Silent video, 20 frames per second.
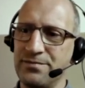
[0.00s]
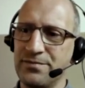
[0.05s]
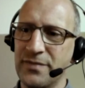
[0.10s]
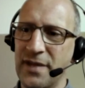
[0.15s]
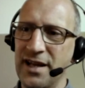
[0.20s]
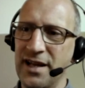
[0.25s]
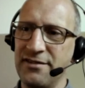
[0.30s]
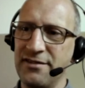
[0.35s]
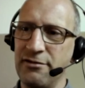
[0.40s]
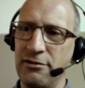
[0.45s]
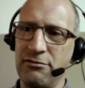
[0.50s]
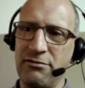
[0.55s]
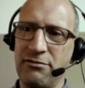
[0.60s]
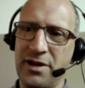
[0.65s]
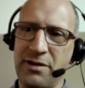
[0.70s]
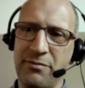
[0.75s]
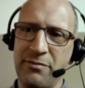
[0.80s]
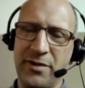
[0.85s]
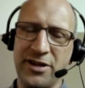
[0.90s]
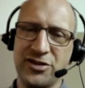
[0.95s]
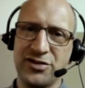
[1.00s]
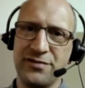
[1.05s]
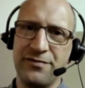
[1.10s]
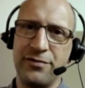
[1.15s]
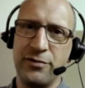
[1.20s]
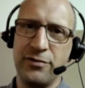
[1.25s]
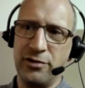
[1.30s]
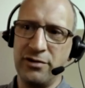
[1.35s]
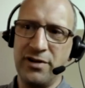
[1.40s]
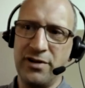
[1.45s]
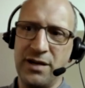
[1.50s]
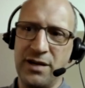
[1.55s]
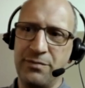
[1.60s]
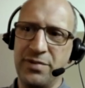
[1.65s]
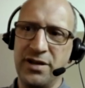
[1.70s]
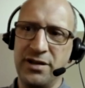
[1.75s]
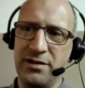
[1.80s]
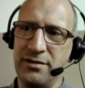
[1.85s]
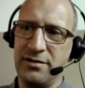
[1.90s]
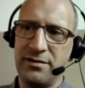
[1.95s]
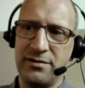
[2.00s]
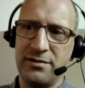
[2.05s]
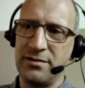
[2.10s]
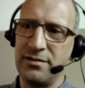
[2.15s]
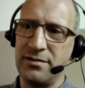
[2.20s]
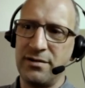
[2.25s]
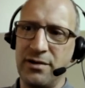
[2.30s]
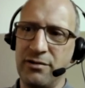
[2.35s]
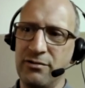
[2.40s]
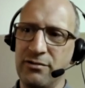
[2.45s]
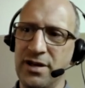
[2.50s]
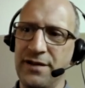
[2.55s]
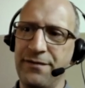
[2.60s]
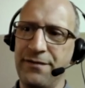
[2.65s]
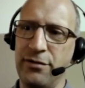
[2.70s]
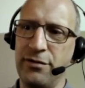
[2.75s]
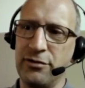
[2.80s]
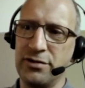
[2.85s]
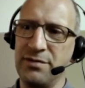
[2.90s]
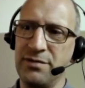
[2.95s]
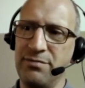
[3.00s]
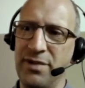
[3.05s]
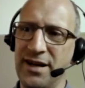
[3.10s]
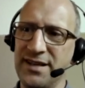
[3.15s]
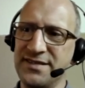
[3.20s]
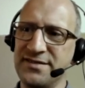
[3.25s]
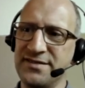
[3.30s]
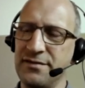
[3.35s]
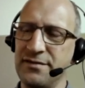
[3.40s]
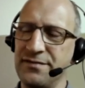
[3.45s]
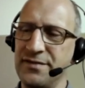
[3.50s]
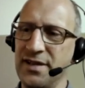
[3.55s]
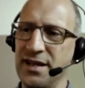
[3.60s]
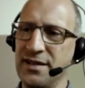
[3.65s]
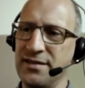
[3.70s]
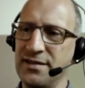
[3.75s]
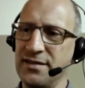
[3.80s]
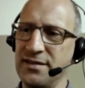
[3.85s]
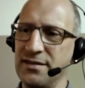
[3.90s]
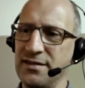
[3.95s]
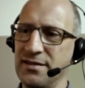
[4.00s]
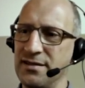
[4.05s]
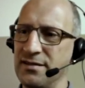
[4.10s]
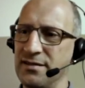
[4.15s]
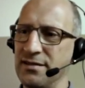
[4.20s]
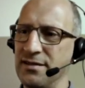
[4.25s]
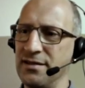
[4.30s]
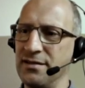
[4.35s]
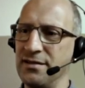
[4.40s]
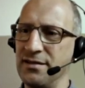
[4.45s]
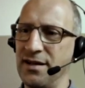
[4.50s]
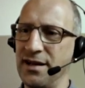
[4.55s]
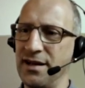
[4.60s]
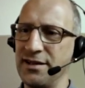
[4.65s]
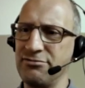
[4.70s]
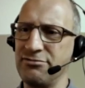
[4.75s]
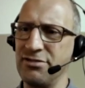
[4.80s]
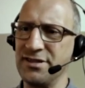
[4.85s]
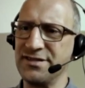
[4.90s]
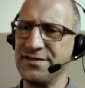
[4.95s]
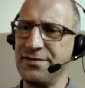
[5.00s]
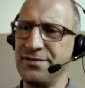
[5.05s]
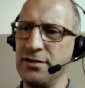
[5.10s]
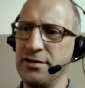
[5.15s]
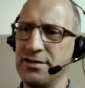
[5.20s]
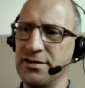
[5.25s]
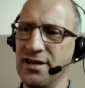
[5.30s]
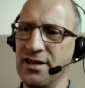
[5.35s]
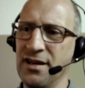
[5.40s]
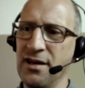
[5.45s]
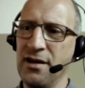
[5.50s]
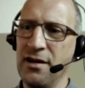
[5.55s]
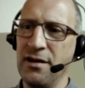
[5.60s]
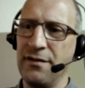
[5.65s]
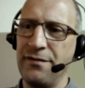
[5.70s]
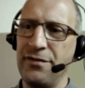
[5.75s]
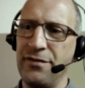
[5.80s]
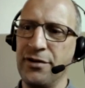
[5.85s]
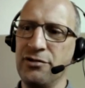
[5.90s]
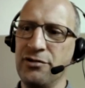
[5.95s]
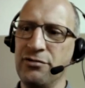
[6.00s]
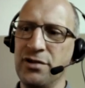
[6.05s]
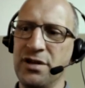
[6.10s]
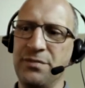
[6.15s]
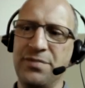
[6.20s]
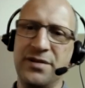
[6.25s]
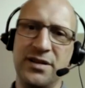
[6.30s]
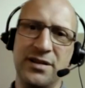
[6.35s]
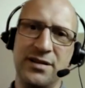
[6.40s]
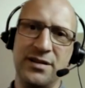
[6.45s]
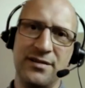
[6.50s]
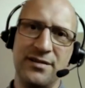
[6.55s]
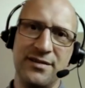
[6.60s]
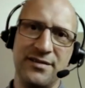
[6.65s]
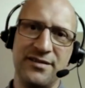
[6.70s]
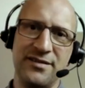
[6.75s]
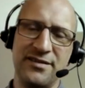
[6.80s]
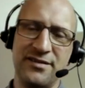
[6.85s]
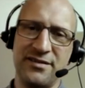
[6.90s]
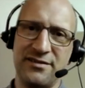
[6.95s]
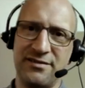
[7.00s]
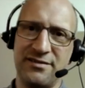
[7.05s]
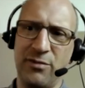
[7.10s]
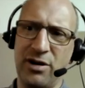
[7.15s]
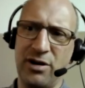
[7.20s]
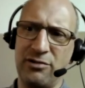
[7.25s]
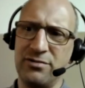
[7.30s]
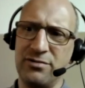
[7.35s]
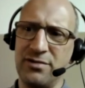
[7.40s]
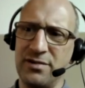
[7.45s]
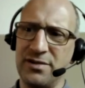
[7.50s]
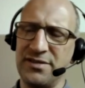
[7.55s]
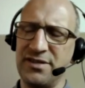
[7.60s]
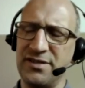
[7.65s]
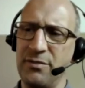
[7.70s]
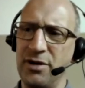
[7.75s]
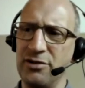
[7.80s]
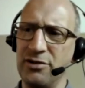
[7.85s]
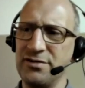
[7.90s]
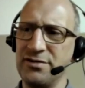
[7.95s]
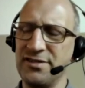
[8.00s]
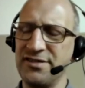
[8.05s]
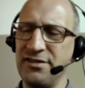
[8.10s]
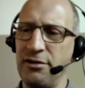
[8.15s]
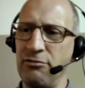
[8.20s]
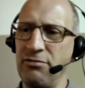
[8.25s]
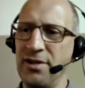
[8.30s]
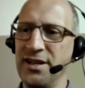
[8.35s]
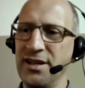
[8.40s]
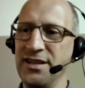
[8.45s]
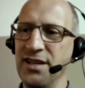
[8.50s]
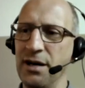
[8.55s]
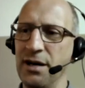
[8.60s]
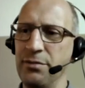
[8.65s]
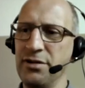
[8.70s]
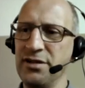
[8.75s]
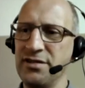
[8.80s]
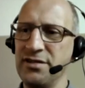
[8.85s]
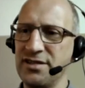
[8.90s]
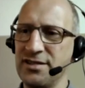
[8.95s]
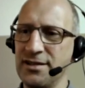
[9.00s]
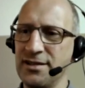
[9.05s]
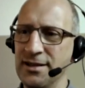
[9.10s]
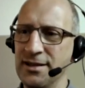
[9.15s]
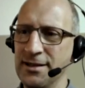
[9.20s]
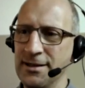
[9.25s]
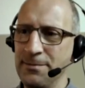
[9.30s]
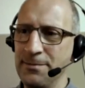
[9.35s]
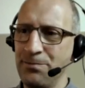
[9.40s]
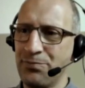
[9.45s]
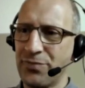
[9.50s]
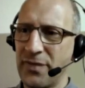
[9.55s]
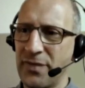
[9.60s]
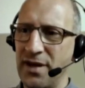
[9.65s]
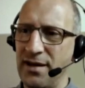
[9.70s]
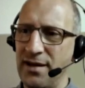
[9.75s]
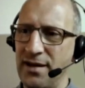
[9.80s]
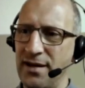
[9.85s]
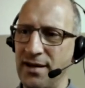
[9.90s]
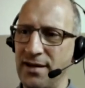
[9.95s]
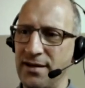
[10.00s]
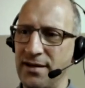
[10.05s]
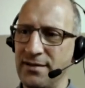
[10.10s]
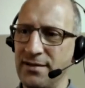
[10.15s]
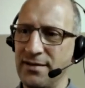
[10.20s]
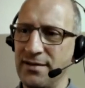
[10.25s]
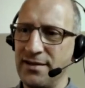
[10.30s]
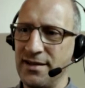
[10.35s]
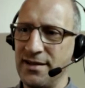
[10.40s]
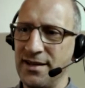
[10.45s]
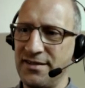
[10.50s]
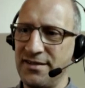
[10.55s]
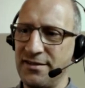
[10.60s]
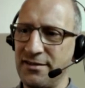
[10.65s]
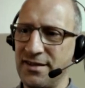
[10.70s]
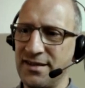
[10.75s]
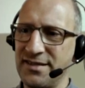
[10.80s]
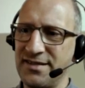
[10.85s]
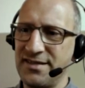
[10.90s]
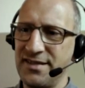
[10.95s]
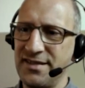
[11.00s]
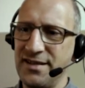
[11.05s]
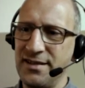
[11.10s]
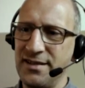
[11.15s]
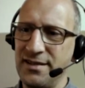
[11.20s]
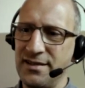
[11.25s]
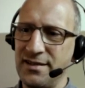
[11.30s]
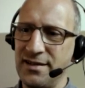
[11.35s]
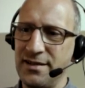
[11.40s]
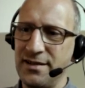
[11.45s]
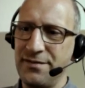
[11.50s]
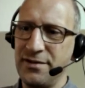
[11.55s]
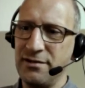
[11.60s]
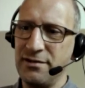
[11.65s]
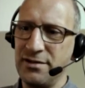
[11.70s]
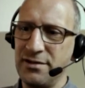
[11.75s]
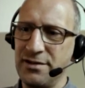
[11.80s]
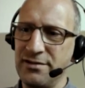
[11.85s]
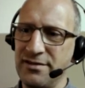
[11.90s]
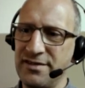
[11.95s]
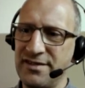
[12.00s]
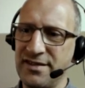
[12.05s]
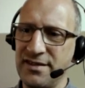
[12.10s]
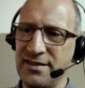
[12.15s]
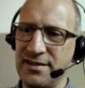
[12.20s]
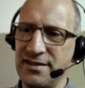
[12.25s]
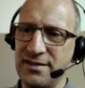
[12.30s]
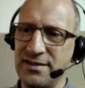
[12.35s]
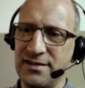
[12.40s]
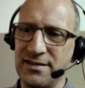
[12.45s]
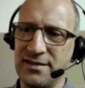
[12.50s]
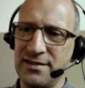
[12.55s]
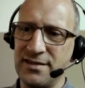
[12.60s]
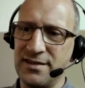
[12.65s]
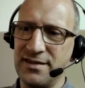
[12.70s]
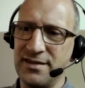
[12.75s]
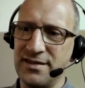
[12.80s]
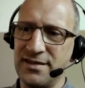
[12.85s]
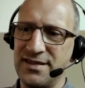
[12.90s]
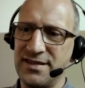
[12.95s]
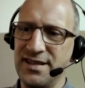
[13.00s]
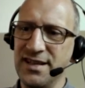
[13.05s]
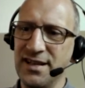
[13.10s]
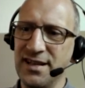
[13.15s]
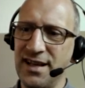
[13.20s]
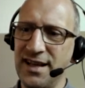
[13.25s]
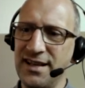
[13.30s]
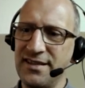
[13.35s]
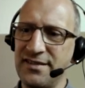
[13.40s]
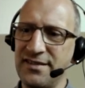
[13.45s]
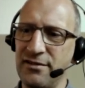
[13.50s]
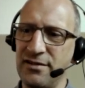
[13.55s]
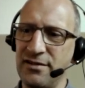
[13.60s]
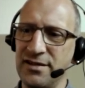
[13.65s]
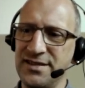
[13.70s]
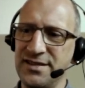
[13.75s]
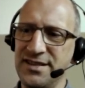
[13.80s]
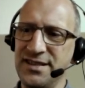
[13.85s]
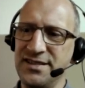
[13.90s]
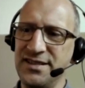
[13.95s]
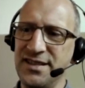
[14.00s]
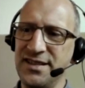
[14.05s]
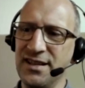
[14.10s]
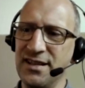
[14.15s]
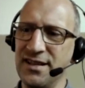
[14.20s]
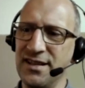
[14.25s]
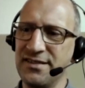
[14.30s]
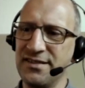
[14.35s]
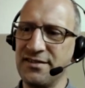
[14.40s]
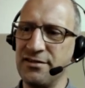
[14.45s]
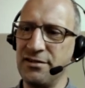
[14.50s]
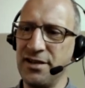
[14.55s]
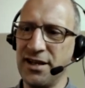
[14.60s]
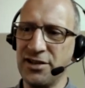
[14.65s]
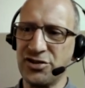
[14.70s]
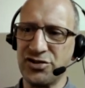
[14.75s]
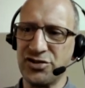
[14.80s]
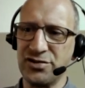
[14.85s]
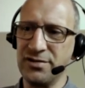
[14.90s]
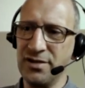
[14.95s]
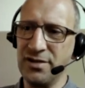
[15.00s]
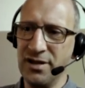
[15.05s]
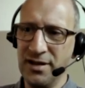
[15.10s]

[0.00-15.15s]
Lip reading: As already mentioned, for non-IP, only 40 bytes of data are transferred. For UDP, this is the amount is already doubled. And as you can see, if you use a TLS or DTLS connection,